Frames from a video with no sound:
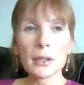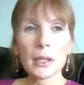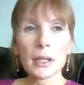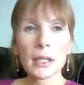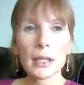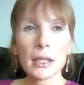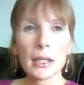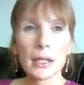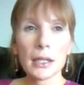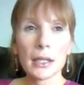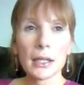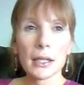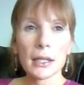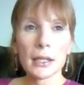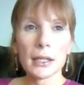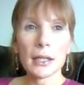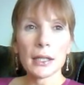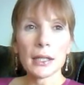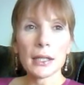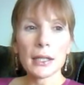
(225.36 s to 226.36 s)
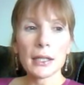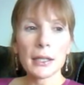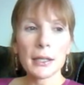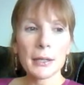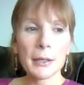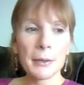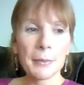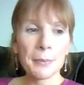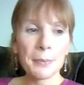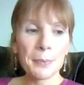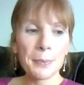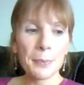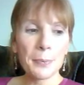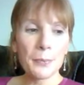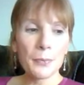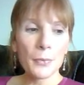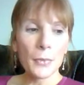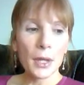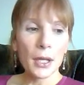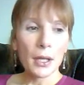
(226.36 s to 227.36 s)
I think I've had
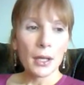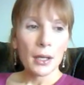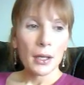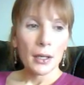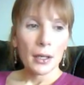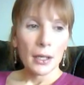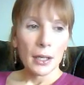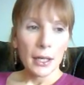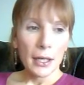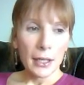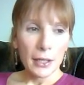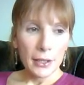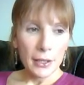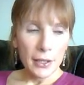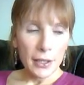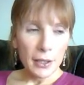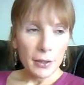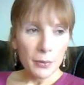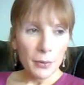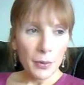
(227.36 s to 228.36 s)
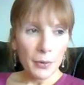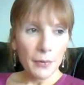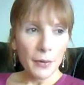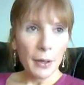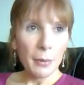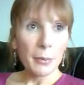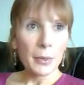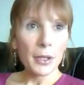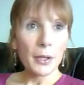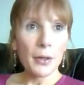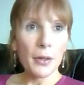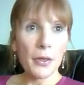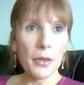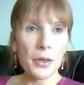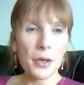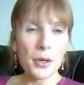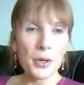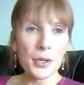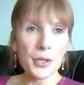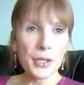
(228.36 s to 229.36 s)
successes with friends. Went
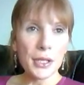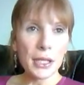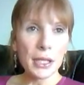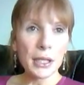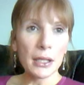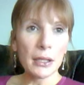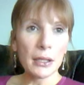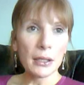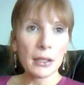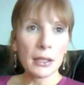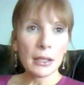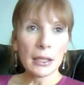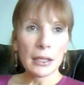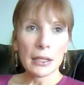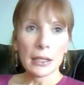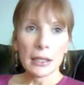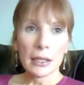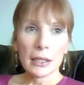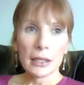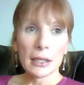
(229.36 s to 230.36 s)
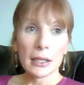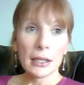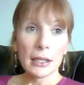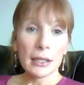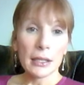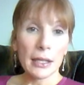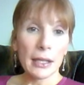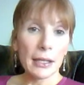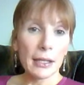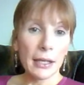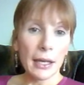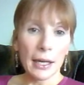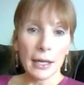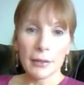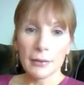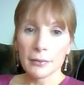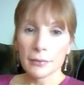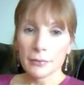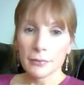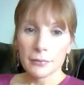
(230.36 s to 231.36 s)
out to dinner with a friend on Friday.
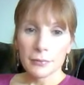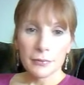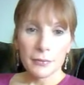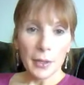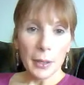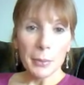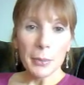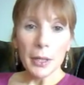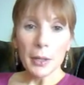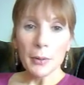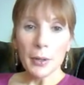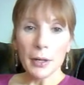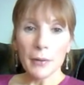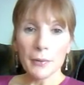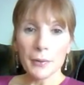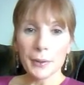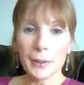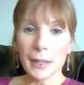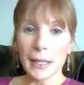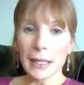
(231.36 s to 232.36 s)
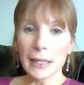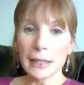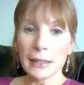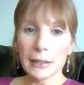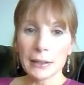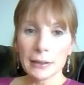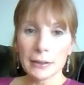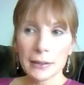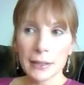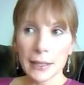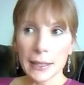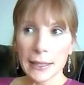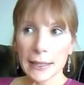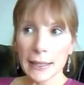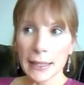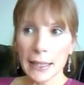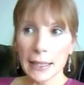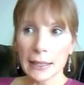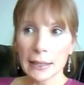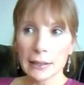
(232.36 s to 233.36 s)
Voice was an
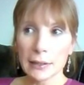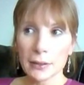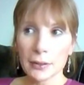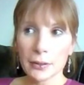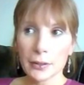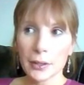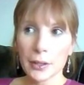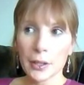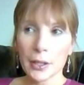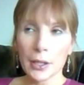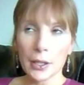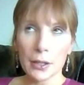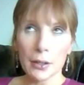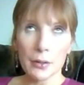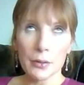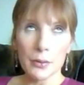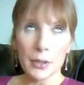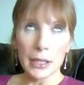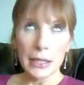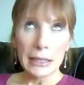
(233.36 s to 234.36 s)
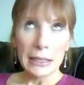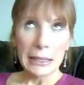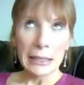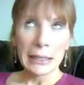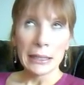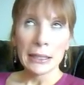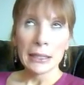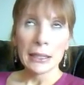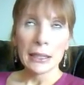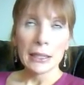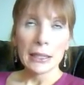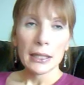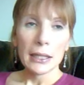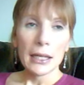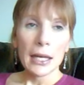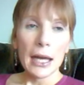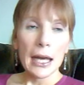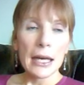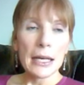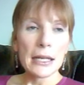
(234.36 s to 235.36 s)
issue, but for the most part,
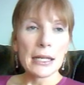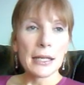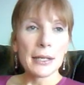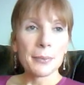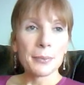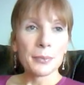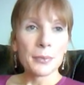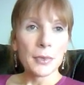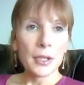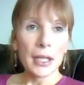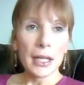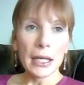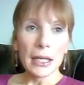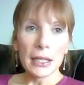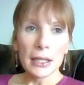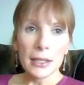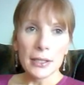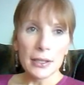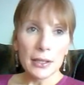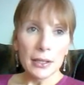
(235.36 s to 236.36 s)
things went quite well.